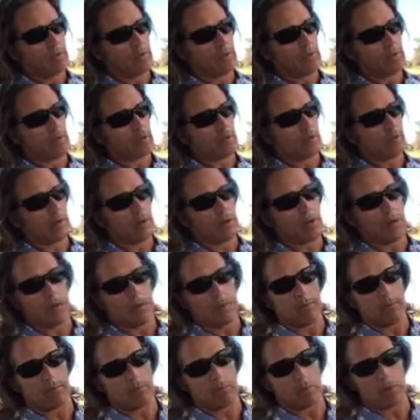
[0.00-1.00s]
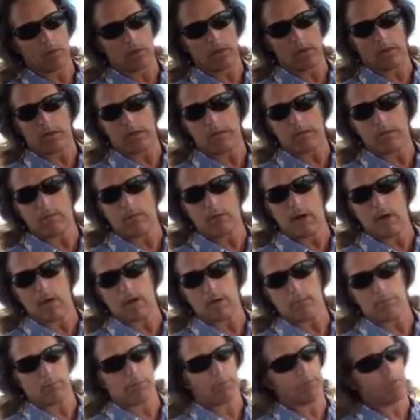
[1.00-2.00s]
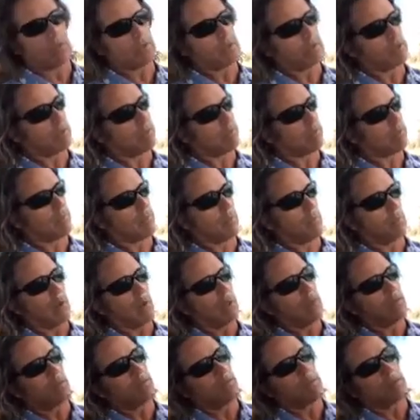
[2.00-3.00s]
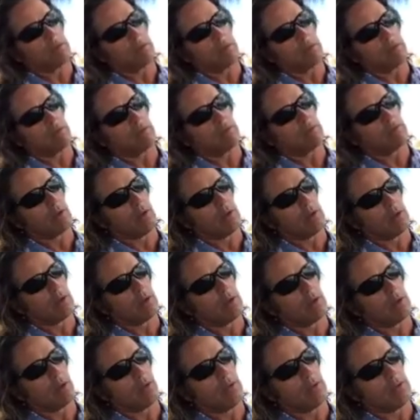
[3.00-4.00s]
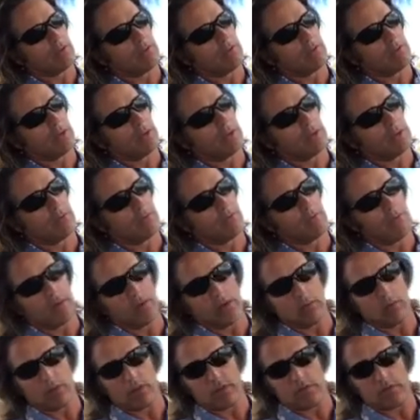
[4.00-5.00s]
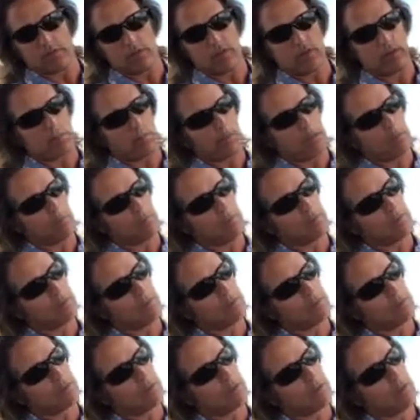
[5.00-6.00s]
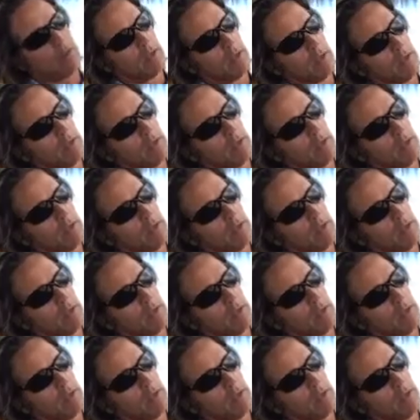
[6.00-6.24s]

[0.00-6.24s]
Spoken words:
This one I'm doing an E minor position, but rather starting it on the 2nd fret, which is the E minor position,